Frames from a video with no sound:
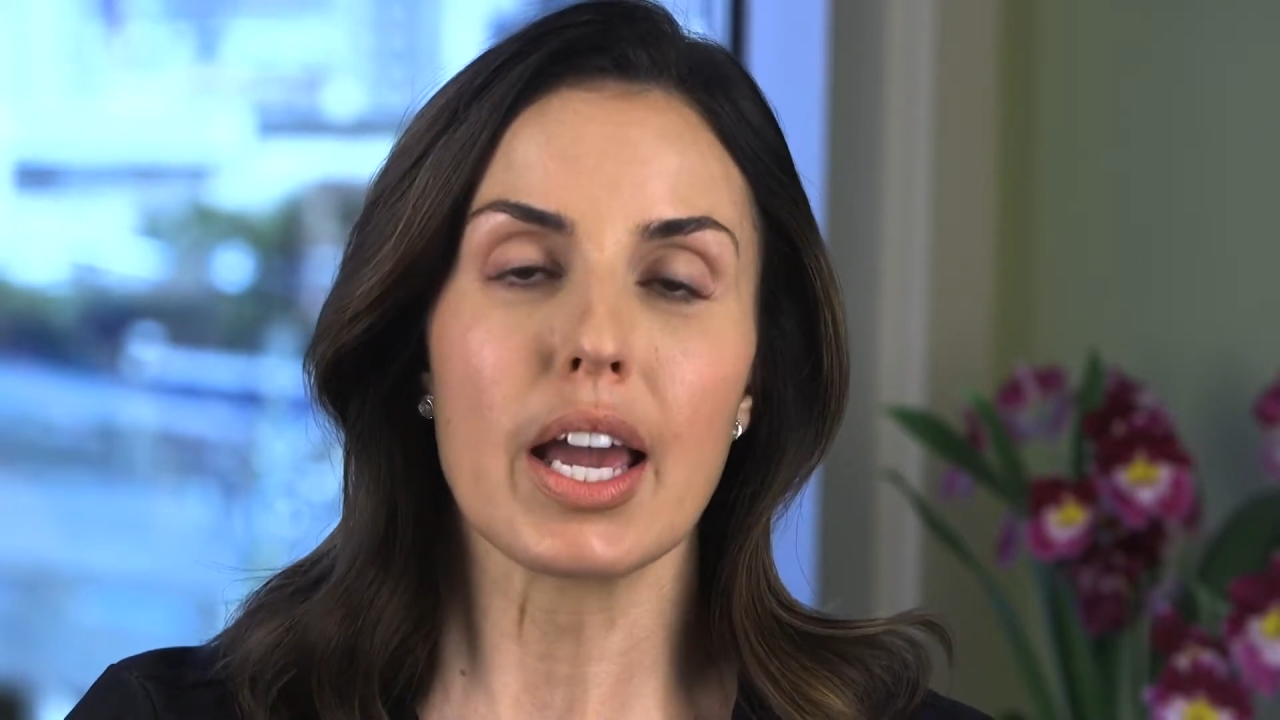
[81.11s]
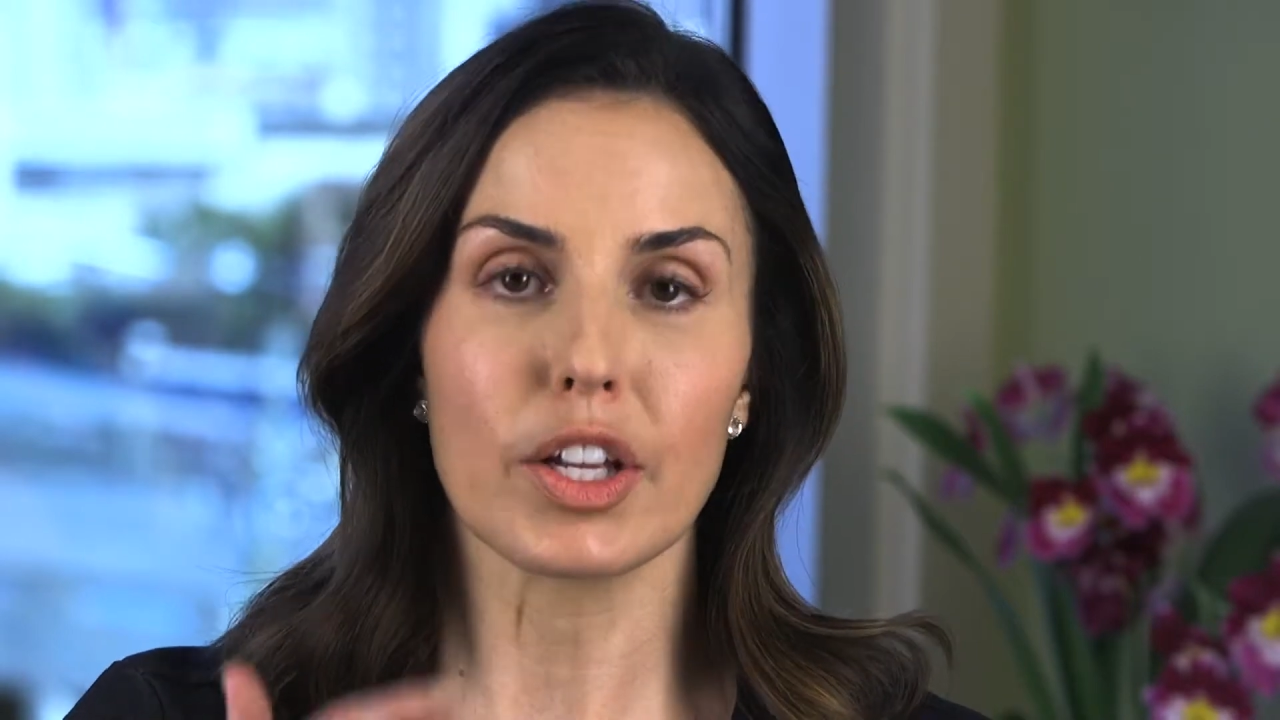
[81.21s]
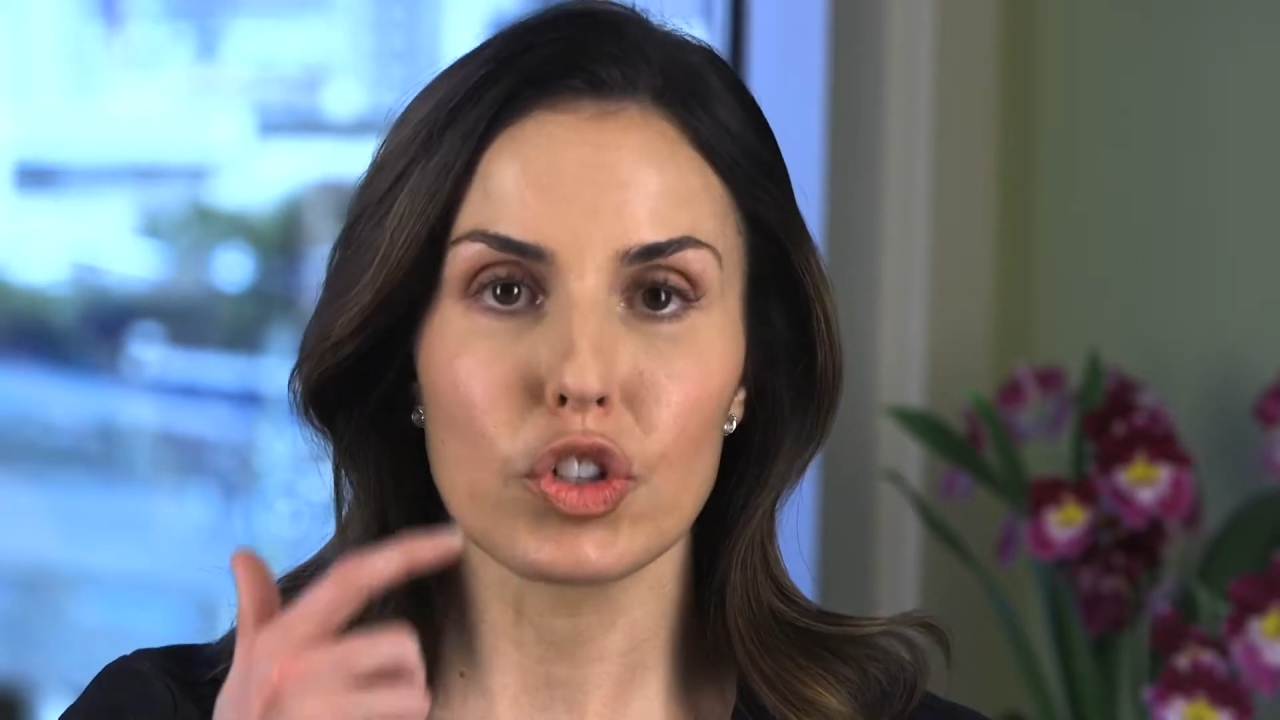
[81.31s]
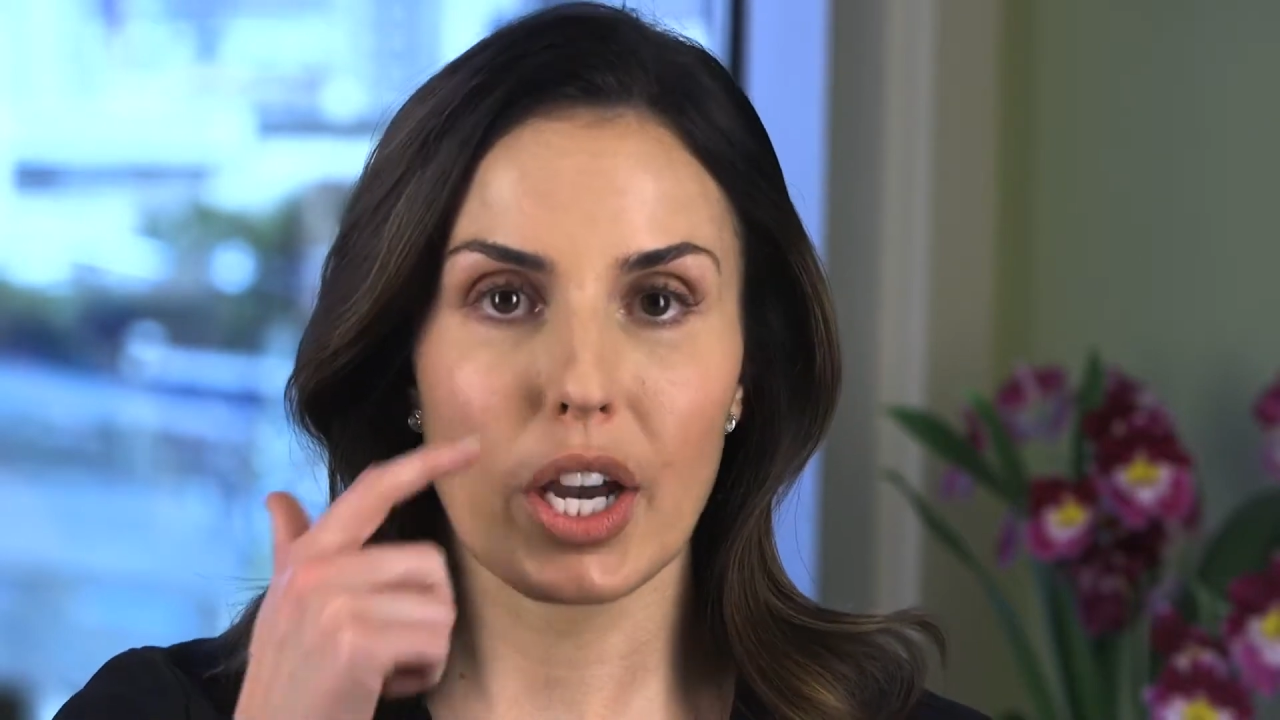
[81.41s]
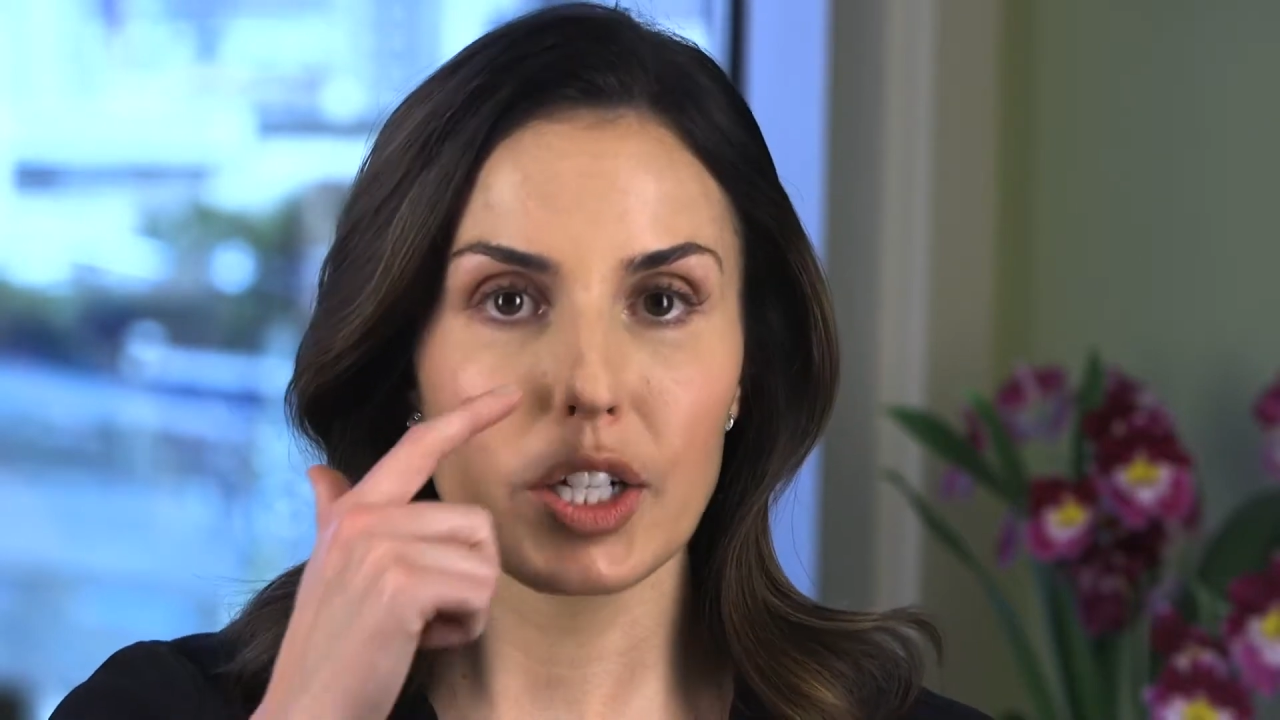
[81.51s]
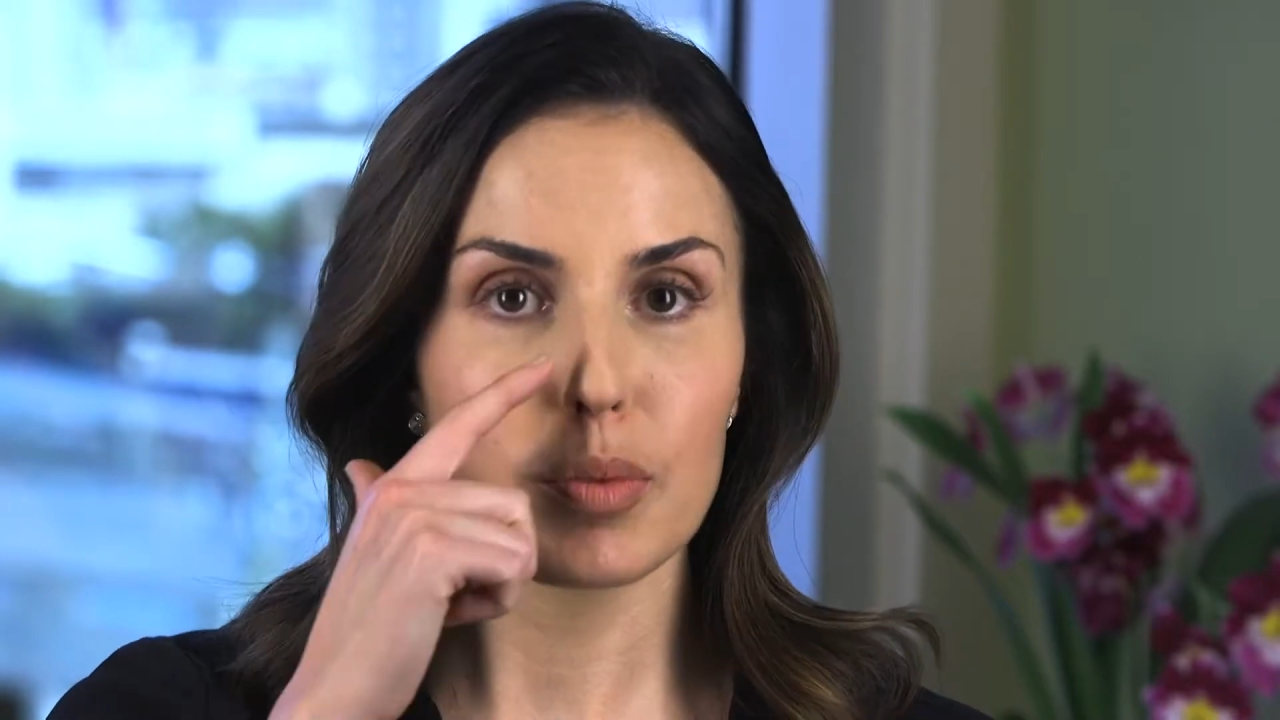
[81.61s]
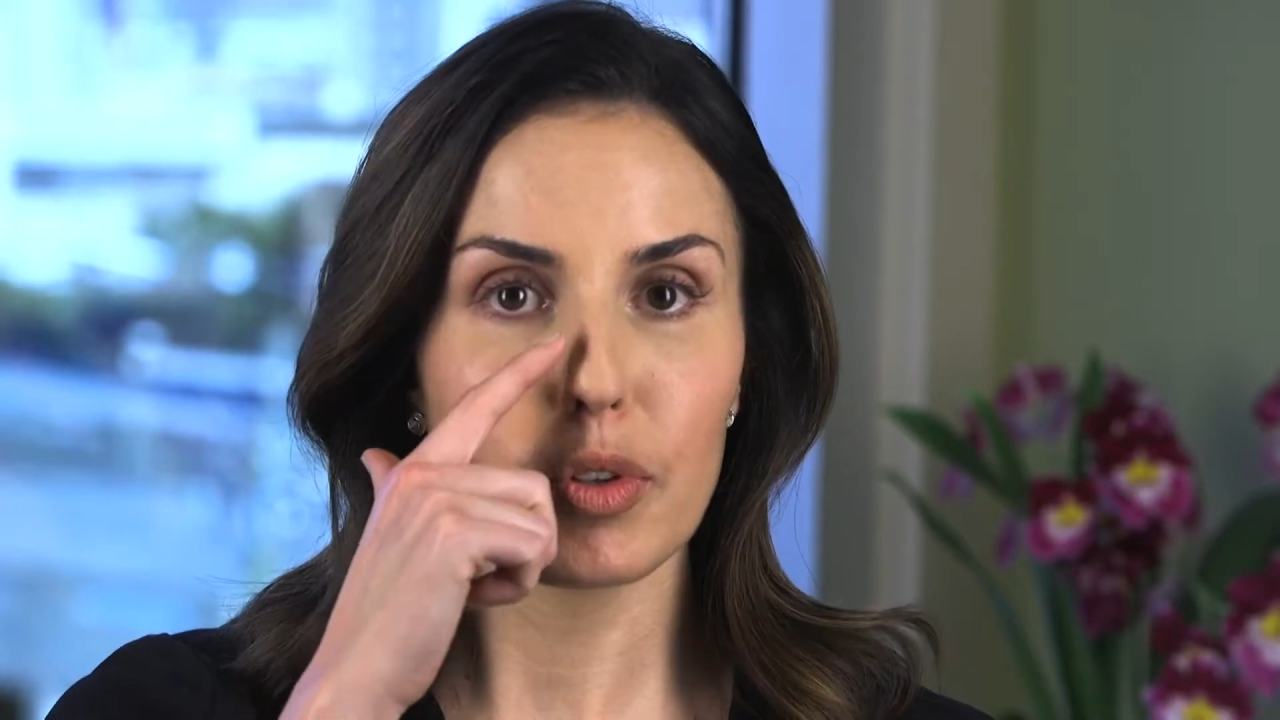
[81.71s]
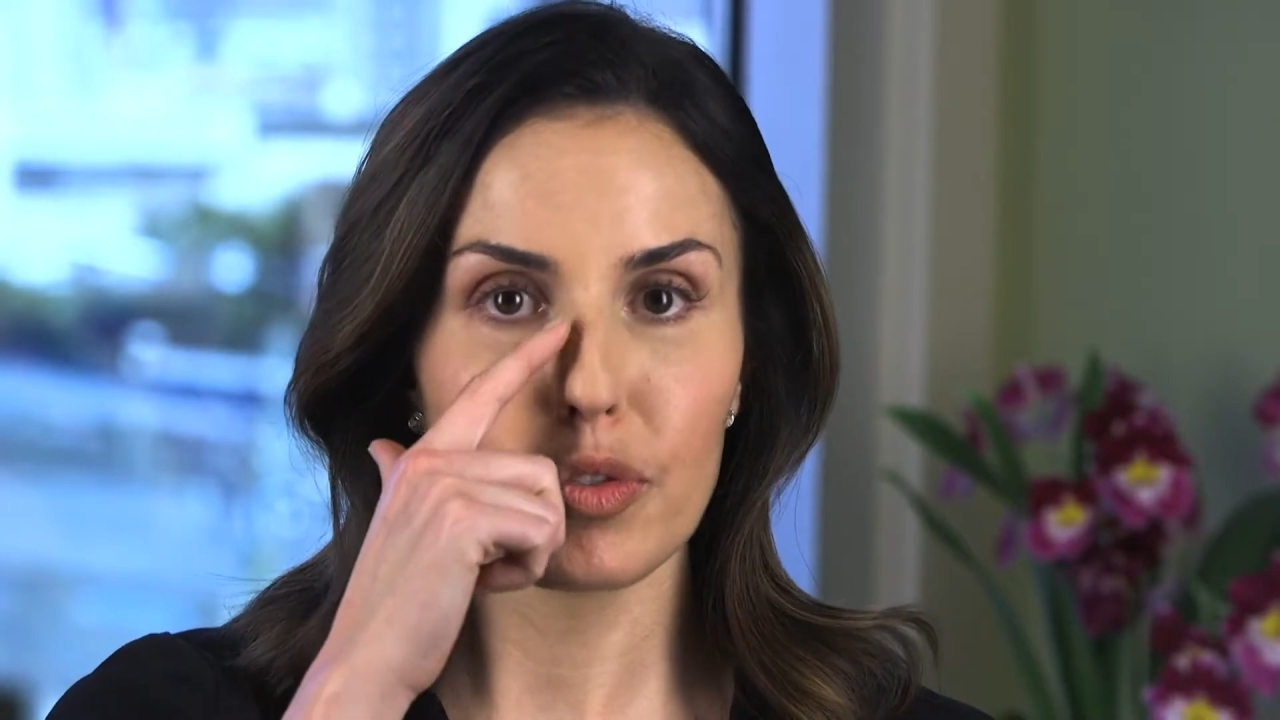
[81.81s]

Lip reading: injectable